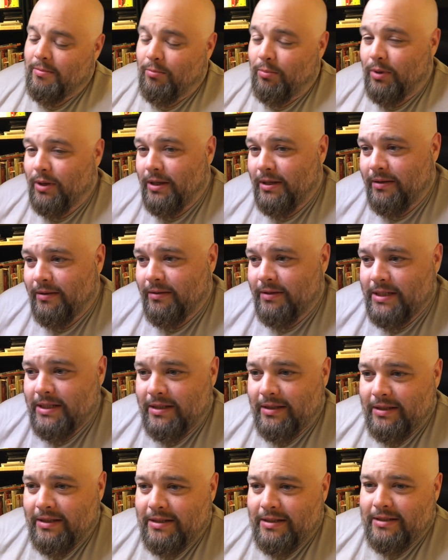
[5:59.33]
But there's
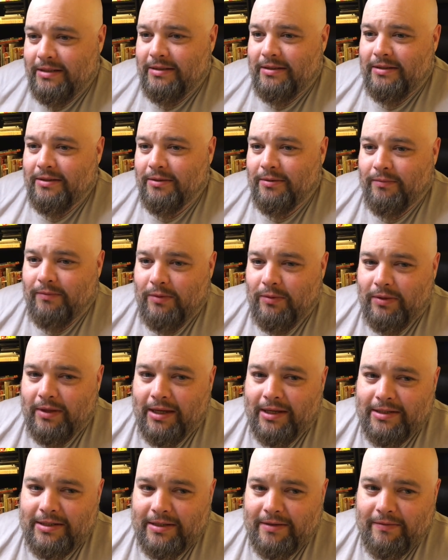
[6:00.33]
at least, you know, a few
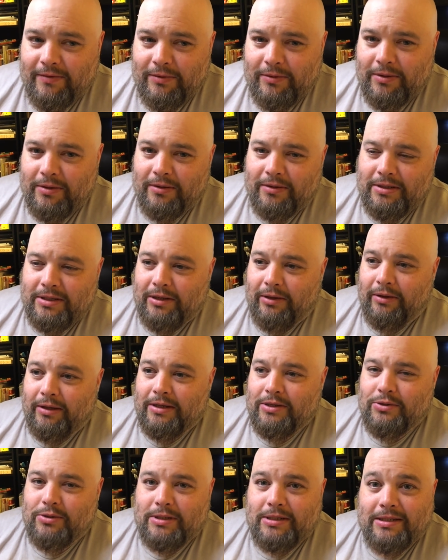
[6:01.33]
thousand of you that are still
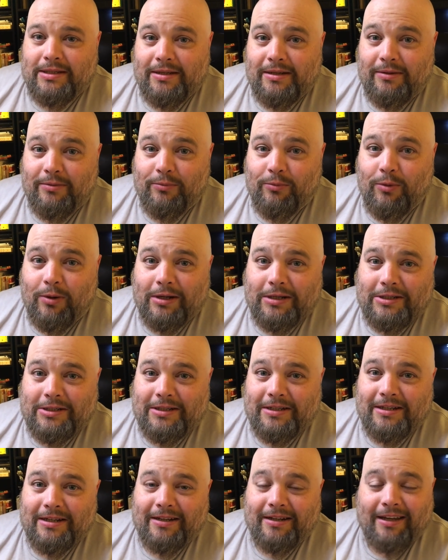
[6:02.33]
interested in
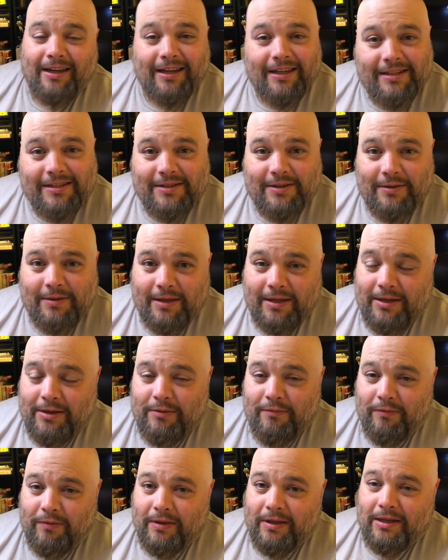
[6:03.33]
watching, and so thank you for